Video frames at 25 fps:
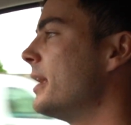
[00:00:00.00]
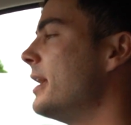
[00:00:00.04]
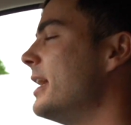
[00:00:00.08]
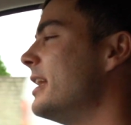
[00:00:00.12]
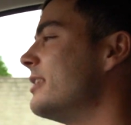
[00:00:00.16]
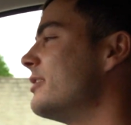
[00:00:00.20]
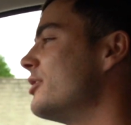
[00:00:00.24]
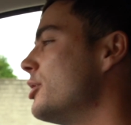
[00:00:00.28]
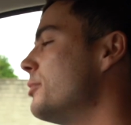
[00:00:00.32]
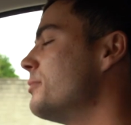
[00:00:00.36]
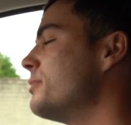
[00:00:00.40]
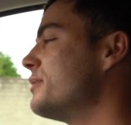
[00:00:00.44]

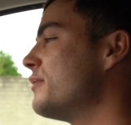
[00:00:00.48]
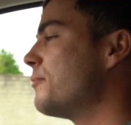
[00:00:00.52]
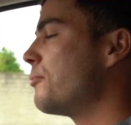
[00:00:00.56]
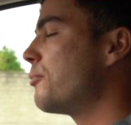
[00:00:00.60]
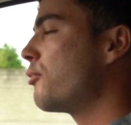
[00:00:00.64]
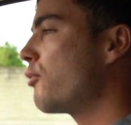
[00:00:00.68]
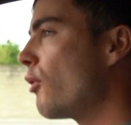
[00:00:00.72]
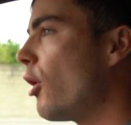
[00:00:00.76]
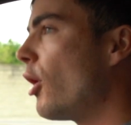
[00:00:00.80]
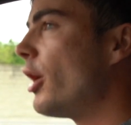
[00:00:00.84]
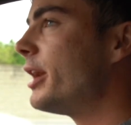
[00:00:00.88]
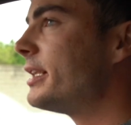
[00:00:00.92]
In terms of
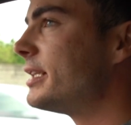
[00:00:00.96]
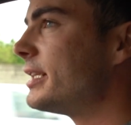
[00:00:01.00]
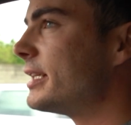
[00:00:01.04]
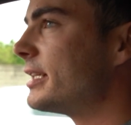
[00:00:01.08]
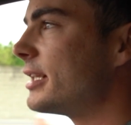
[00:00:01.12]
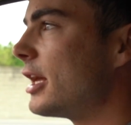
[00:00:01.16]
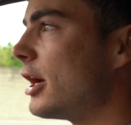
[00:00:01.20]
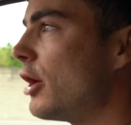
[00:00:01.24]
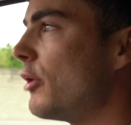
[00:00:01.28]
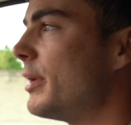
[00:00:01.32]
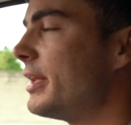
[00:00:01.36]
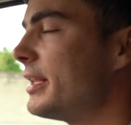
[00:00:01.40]

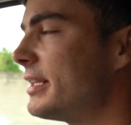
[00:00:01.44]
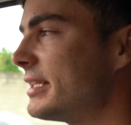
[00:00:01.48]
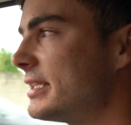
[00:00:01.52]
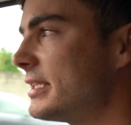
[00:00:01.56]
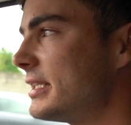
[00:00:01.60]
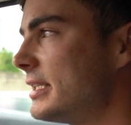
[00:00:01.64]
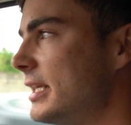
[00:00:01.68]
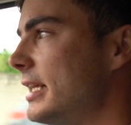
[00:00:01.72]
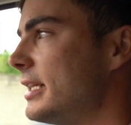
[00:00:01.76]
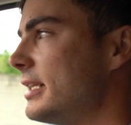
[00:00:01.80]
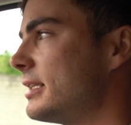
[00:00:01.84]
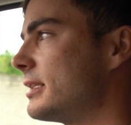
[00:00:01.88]
pricing though, it
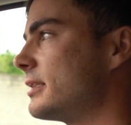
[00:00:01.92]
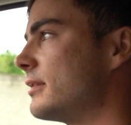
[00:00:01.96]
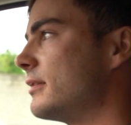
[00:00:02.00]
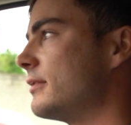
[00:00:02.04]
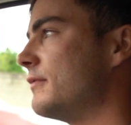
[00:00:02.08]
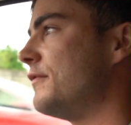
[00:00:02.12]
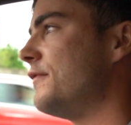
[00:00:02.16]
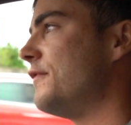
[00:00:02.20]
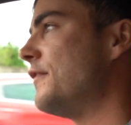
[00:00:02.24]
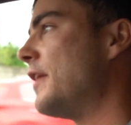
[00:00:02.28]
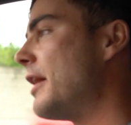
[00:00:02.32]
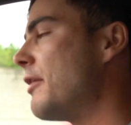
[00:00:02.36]
sits
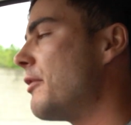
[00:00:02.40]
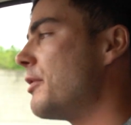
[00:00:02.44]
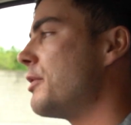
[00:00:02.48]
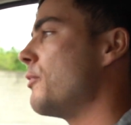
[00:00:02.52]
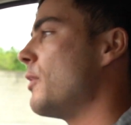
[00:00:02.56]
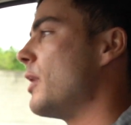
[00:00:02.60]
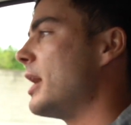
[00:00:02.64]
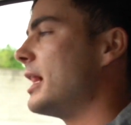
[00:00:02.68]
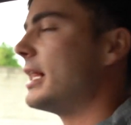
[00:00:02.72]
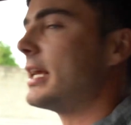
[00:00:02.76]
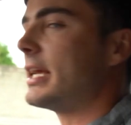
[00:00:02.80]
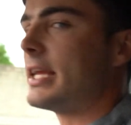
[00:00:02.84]
very
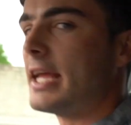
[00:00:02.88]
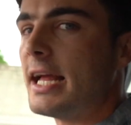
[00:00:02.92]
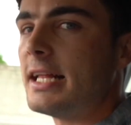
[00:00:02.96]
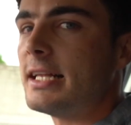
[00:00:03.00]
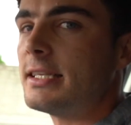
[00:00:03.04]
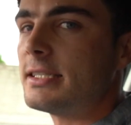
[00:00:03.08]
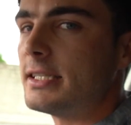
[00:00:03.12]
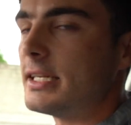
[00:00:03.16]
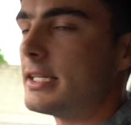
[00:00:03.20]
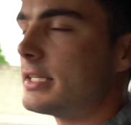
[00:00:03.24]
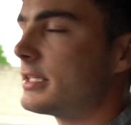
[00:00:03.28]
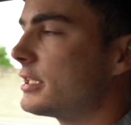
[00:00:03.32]
well
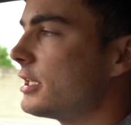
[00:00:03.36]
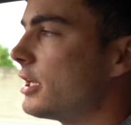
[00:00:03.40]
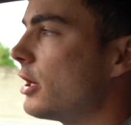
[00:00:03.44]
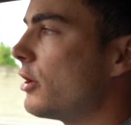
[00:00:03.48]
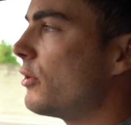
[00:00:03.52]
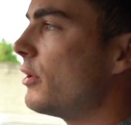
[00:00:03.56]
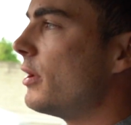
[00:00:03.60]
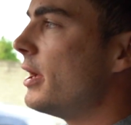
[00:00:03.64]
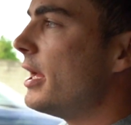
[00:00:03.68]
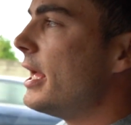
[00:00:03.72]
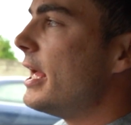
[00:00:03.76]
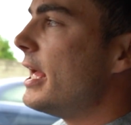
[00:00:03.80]
against it.
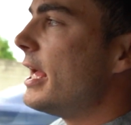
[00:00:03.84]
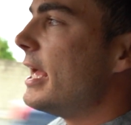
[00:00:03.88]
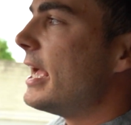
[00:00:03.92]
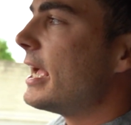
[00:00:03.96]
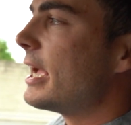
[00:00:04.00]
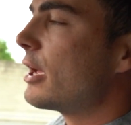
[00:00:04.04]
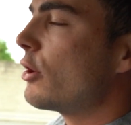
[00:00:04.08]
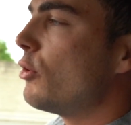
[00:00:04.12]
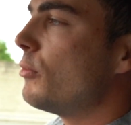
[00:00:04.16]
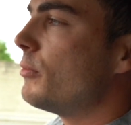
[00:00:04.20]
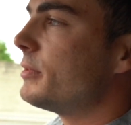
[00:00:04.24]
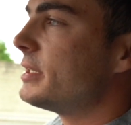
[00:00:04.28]
So
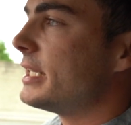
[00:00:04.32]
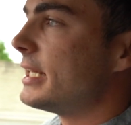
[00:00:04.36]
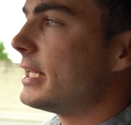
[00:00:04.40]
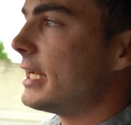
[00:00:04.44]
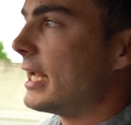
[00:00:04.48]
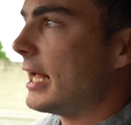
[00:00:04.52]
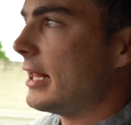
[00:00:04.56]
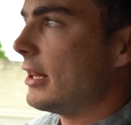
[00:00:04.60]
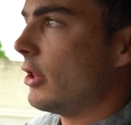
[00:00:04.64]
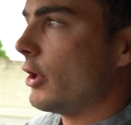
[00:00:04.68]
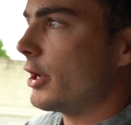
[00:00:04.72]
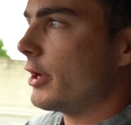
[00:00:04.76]
it comes in
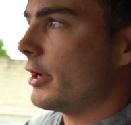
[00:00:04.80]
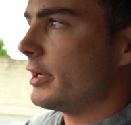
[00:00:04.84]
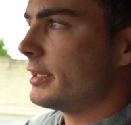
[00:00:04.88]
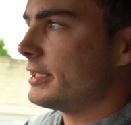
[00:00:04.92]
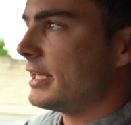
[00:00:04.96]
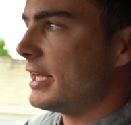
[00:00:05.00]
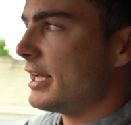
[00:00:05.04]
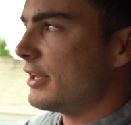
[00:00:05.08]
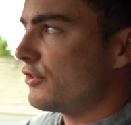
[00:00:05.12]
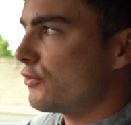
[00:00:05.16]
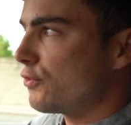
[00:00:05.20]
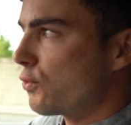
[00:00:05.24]
at, like I
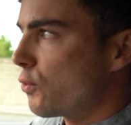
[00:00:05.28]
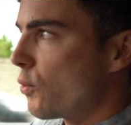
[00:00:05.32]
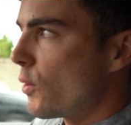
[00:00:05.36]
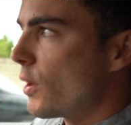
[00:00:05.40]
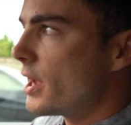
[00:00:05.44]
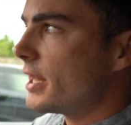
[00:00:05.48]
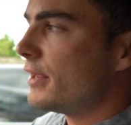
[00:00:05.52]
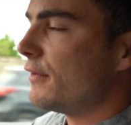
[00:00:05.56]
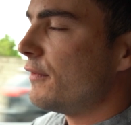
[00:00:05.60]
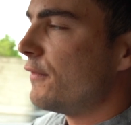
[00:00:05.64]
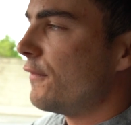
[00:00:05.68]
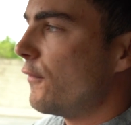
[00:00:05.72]
said,
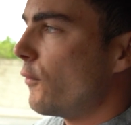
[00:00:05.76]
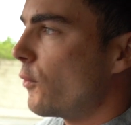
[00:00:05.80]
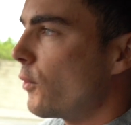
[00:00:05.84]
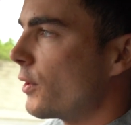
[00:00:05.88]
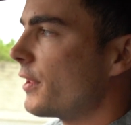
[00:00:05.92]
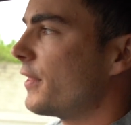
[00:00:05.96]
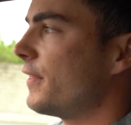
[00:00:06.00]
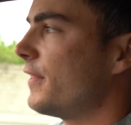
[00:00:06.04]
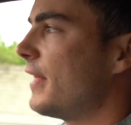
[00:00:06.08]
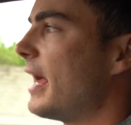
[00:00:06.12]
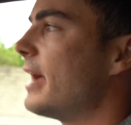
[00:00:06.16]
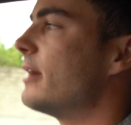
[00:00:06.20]

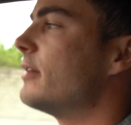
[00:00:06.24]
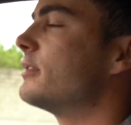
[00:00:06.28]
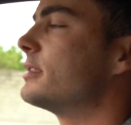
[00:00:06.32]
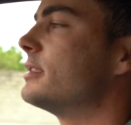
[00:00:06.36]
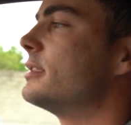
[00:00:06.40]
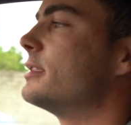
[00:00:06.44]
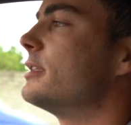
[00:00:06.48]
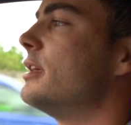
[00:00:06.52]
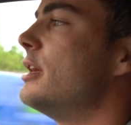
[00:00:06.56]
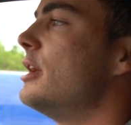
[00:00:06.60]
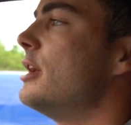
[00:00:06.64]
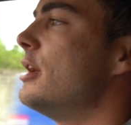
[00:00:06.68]

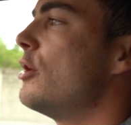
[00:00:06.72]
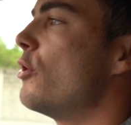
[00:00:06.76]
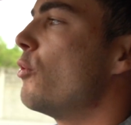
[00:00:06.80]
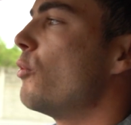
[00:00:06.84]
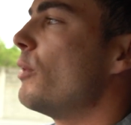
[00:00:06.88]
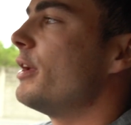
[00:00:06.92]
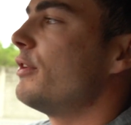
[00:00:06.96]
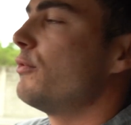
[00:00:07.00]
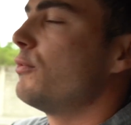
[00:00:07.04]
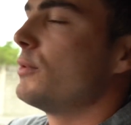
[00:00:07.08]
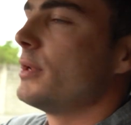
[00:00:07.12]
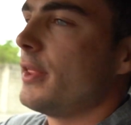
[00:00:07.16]
24,000,
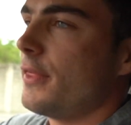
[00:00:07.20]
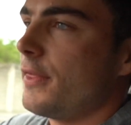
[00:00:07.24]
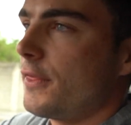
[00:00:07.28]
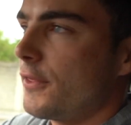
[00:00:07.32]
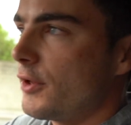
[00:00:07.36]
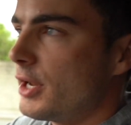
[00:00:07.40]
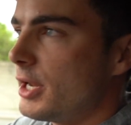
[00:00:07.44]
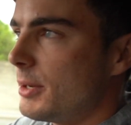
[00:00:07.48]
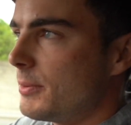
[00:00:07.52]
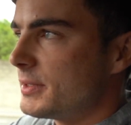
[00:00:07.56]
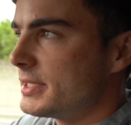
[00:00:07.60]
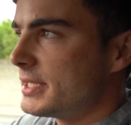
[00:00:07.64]
which with
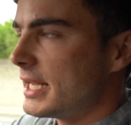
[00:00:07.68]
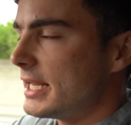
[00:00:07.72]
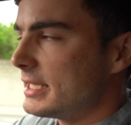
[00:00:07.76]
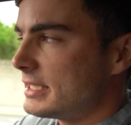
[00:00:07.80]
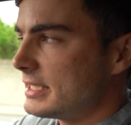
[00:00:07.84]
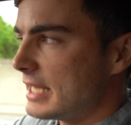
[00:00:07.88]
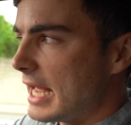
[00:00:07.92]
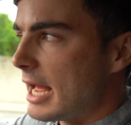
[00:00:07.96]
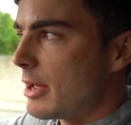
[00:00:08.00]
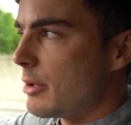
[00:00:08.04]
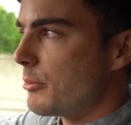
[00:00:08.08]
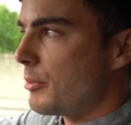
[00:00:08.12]
a 30%
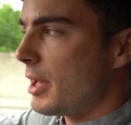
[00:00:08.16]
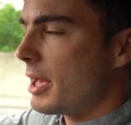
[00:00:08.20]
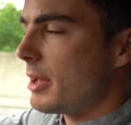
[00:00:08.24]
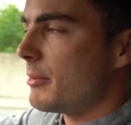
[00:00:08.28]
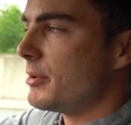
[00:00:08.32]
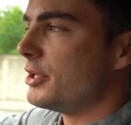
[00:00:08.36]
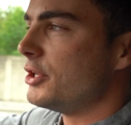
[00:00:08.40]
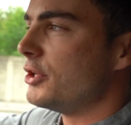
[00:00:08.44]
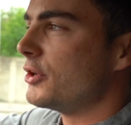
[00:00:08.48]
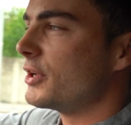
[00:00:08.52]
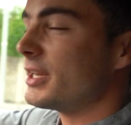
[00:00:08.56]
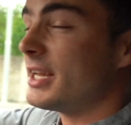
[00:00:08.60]
down
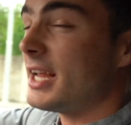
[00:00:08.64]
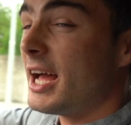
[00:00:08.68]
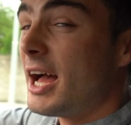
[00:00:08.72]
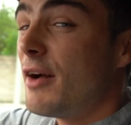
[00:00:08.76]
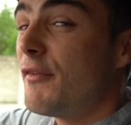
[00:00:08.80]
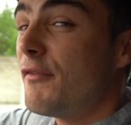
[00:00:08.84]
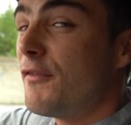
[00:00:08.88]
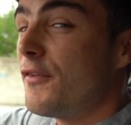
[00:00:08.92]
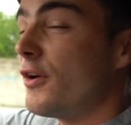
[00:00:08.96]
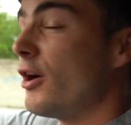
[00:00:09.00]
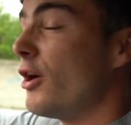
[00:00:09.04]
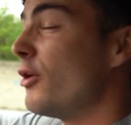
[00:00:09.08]
payment you can
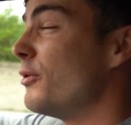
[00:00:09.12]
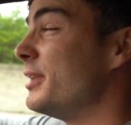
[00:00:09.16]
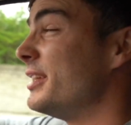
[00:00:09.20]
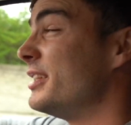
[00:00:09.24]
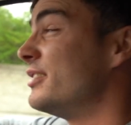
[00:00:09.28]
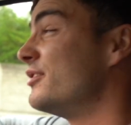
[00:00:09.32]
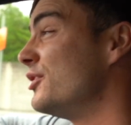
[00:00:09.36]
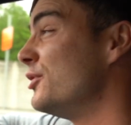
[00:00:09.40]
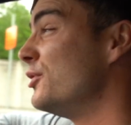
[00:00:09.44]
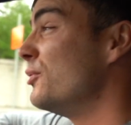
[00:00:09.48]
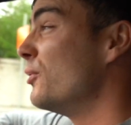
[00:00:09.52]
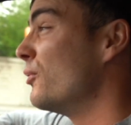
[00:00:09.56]
have for only
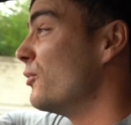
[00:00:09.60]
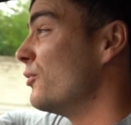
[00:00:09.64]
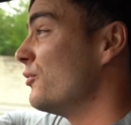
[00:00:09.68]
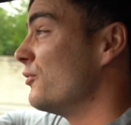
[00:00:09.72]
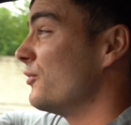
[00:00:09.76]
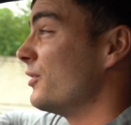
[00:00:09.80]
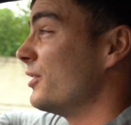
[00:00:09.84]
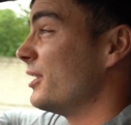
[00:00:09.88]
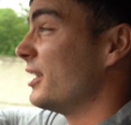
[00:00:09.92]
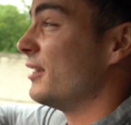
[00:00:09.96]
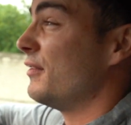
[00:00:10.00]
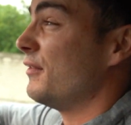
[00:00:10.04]

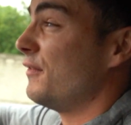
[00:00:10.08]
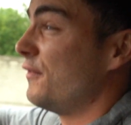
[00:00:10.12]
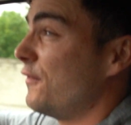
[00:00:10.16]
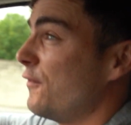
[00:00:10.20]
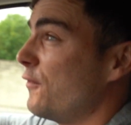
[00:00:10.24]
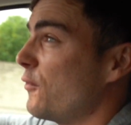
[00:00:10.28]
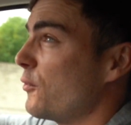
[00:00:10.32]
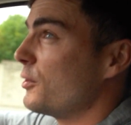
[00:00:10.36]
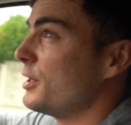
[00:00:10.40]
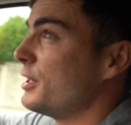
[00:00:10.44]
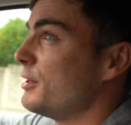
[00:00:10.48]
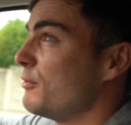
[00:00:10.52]

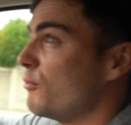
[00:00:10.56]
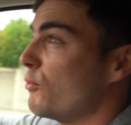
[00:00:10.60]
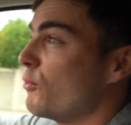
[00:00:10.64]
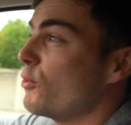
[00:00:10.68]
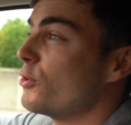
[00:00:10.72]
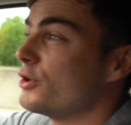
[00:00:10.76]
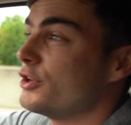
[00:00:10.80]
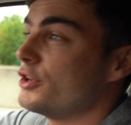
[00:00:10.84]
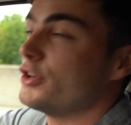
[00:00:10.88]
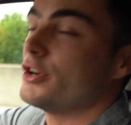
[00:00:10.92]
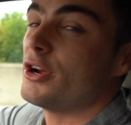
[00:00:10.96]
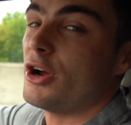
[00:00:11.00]

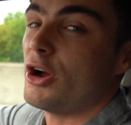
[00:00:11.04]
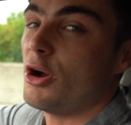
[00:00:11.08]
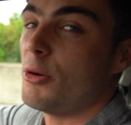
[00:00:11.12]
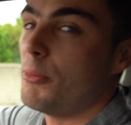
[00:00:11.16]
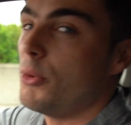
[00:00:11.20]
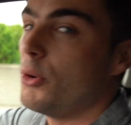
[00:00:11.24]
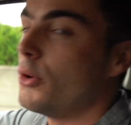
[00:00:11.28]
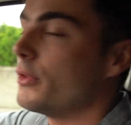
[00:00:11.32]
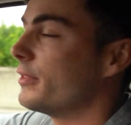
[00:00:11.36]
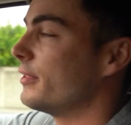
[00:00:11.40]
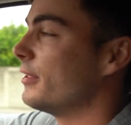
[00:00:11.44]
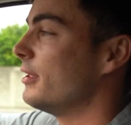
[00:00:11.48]
€241 a
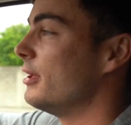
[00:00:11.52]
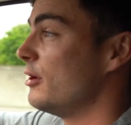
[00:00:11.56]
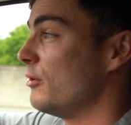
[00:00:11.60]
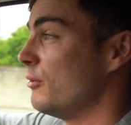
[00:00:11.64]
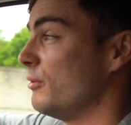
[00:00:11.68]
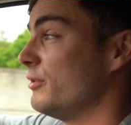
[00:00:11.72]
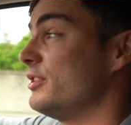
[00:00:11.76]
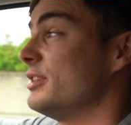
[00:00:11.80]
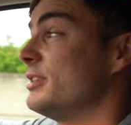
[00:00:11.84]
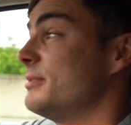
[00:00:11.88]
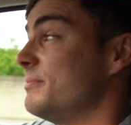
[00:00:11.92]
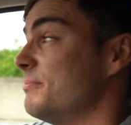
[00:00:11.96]
month,
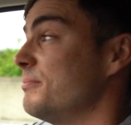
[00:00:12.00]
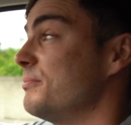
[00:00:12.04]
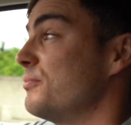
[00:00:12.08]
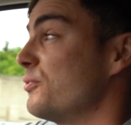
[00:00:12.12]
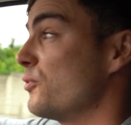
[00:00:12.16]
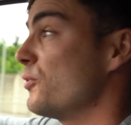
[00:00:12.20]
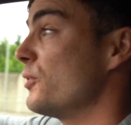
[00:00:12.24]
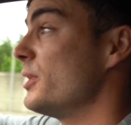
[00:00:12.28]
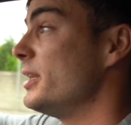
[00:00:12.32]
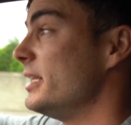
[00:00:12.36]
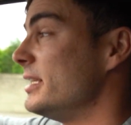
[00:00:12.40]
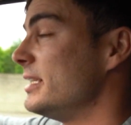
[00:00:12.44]
which is
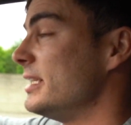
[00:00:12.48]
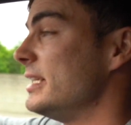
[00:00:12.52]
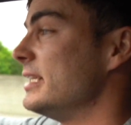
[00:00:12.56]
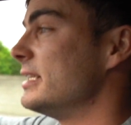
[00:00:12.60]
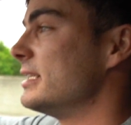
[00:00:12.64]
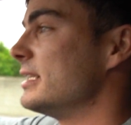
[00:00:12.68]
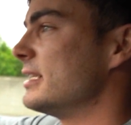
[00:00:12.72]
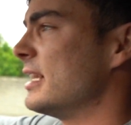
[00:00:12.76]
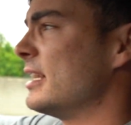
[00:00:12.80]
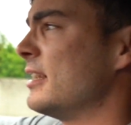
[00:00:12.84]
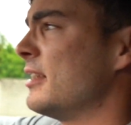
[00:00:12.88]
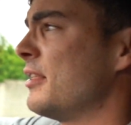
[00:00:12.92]
pretty
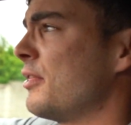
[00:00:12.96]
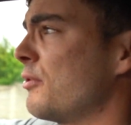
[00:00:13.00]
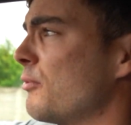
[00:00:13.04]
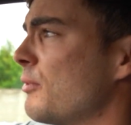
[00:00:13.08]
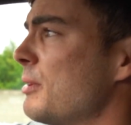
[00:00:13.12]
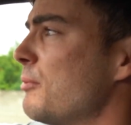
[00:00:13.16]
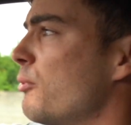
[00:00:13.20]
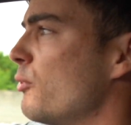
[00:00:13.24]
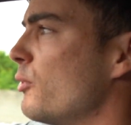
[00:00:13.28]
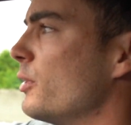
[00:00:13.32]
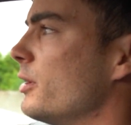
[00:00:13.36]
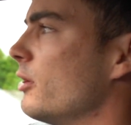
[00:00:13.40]
decent at a
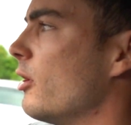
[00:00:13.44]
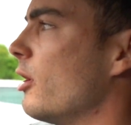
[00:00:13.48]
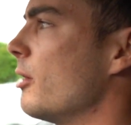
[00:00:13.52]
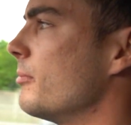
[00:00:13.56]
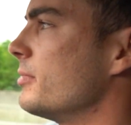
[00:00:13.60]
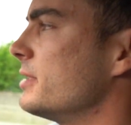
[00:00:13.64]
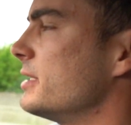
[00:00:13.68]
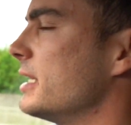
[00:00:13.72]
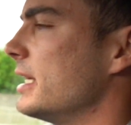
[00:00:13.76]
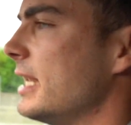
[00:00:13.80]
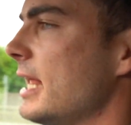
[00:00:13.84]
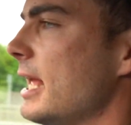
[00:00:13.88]
3.9%
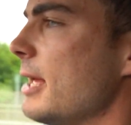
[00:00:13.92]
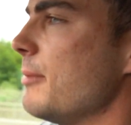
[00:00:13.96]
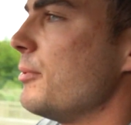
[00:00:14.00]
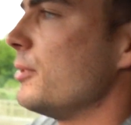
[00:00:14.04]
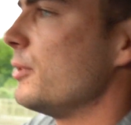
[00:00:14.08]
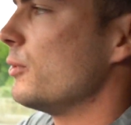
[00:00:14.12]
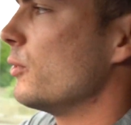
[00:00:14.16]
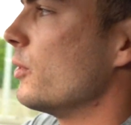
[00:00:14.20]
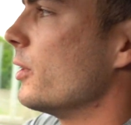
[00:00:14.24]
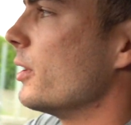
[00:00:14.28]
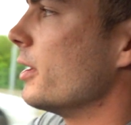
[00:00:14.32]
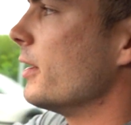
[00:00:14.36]

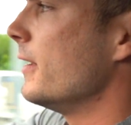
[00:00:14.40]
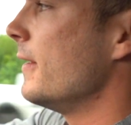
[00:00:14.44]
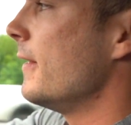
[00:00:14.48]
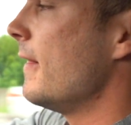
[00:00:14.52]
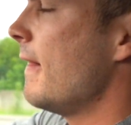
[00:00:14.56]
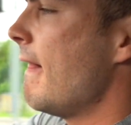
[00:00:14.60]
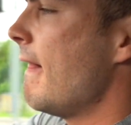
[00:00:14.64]
APR.